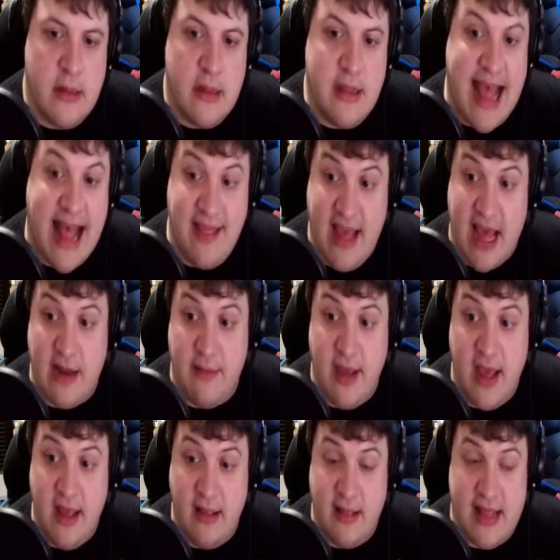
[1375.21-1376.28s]
that the
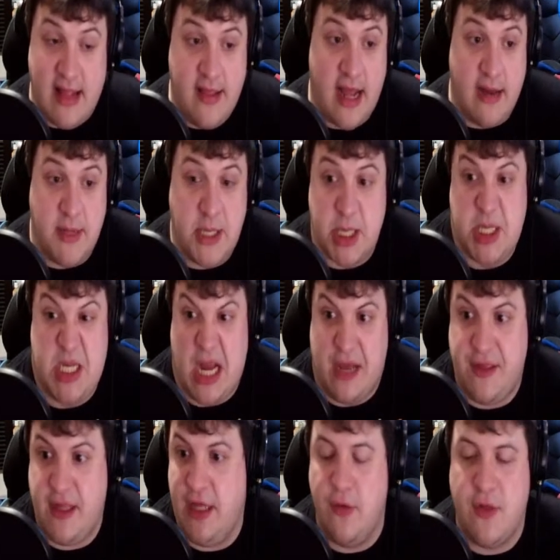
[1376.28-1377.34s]
enemy just
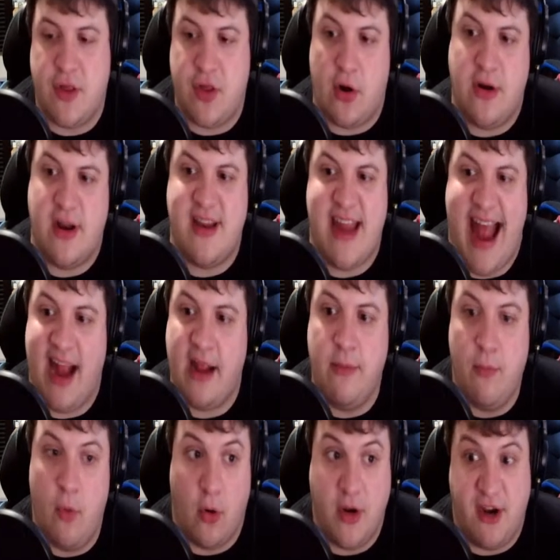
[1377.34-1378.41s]
doesn't use a certain attack,
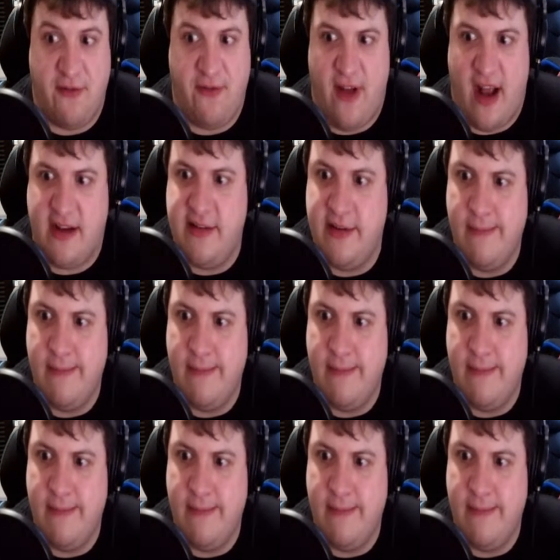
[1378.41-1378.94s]
or you're fucked.